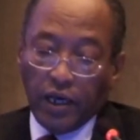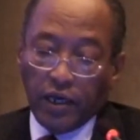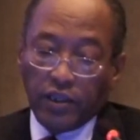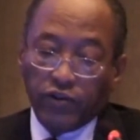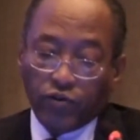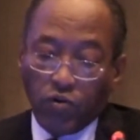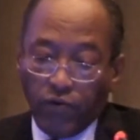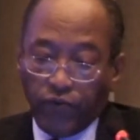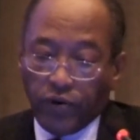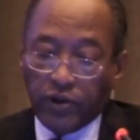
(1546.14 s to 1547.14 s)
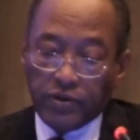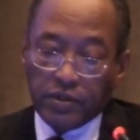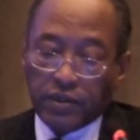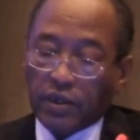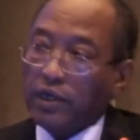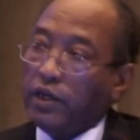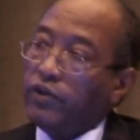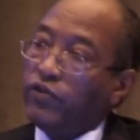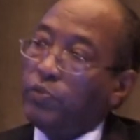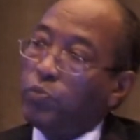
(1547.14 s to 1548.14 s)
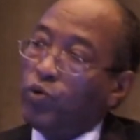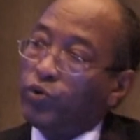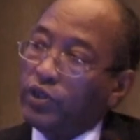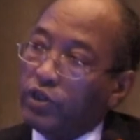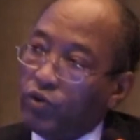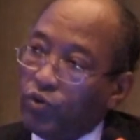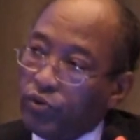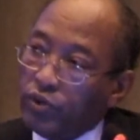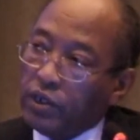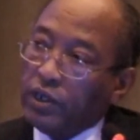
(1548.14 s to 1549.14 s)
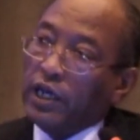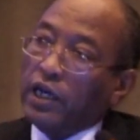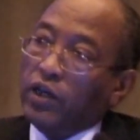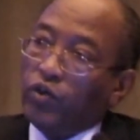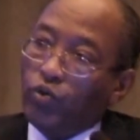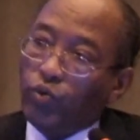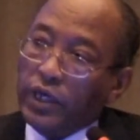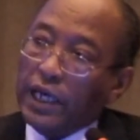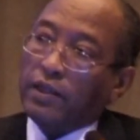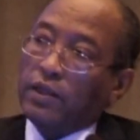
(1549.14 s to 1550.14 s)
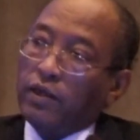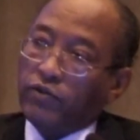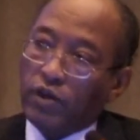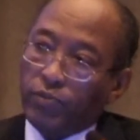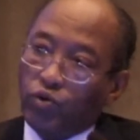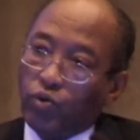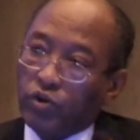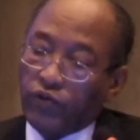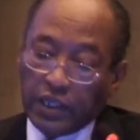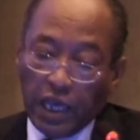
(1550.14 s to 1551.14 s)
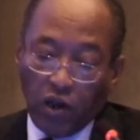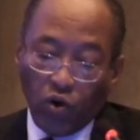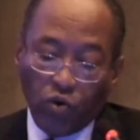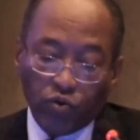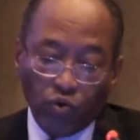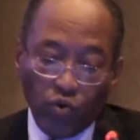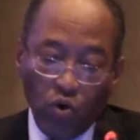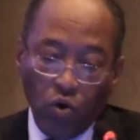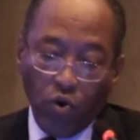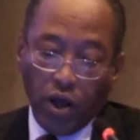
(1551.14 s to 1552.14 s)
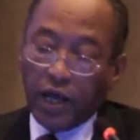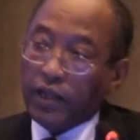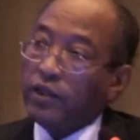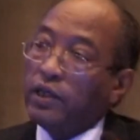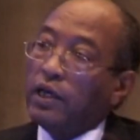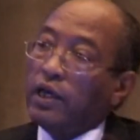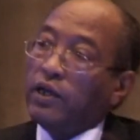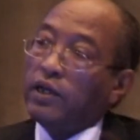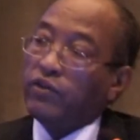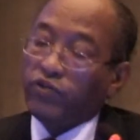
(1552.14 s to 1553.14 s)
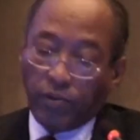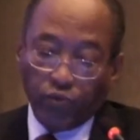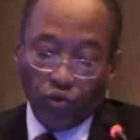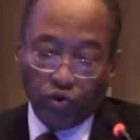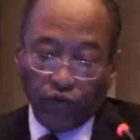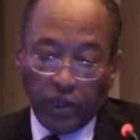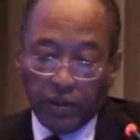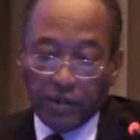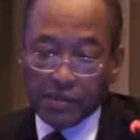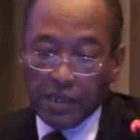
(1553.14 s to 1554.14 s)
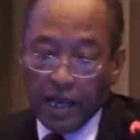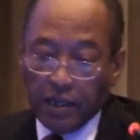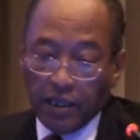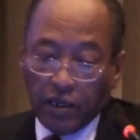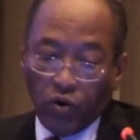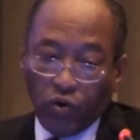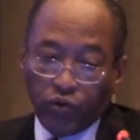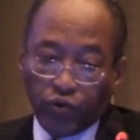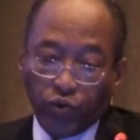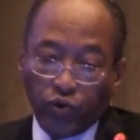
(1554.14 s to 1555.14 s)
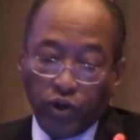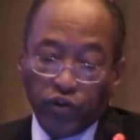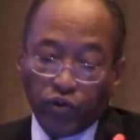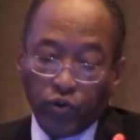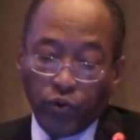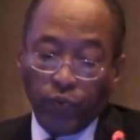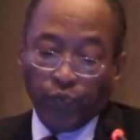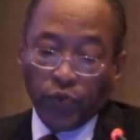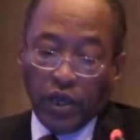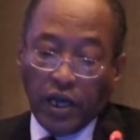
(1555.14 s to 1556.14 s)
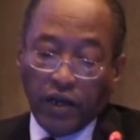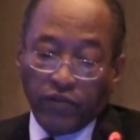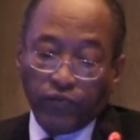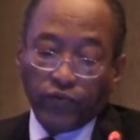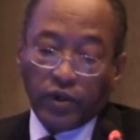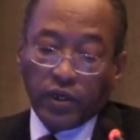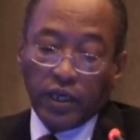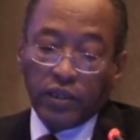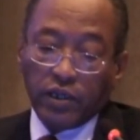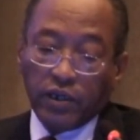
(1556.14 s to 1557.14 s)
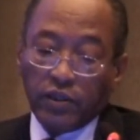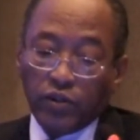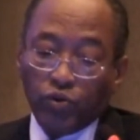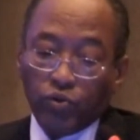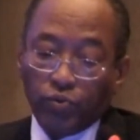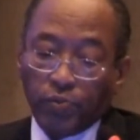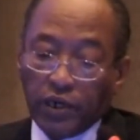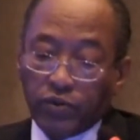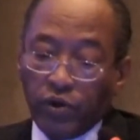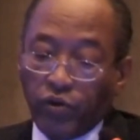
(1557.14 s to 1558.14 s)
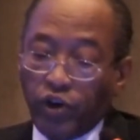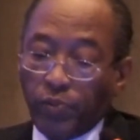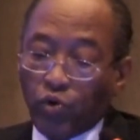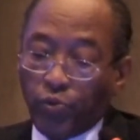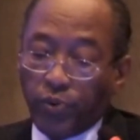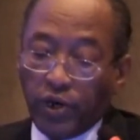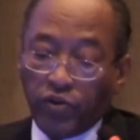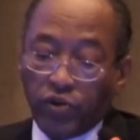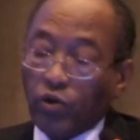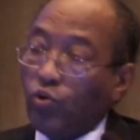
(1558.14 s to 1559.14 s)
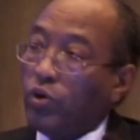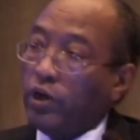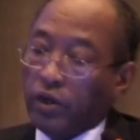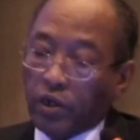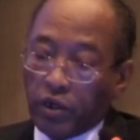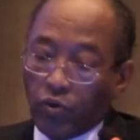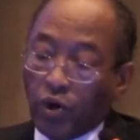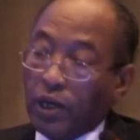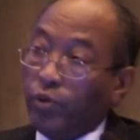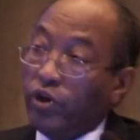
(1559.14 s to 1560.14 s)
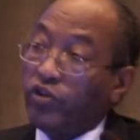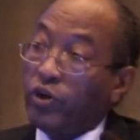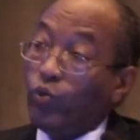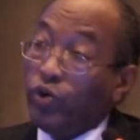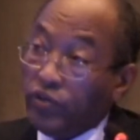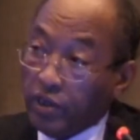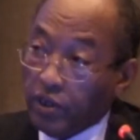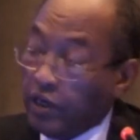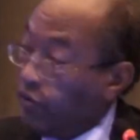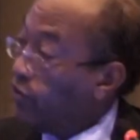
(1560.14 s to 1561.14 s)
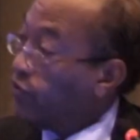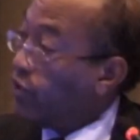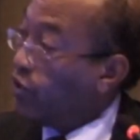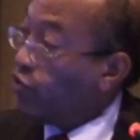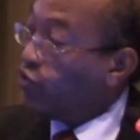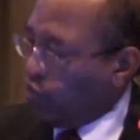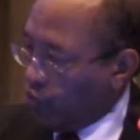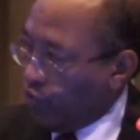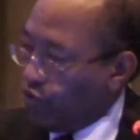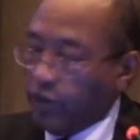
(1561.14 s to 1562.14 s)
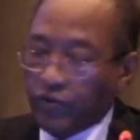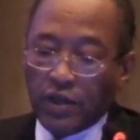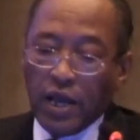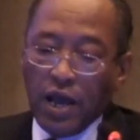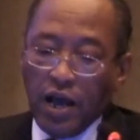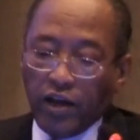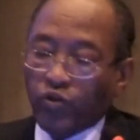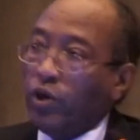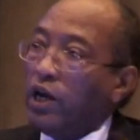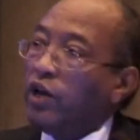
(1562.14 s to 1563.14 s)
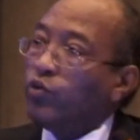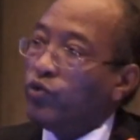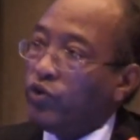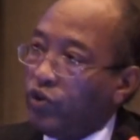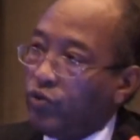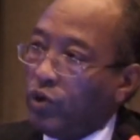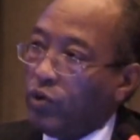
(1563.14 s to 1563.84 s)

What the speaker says: This conference is important in order to get some sort of a dialogue, to go and reach some sort of understanding. Also, UNESCO have entered into partnership, cooperation, and collaboration within sister institutions, as well as with regional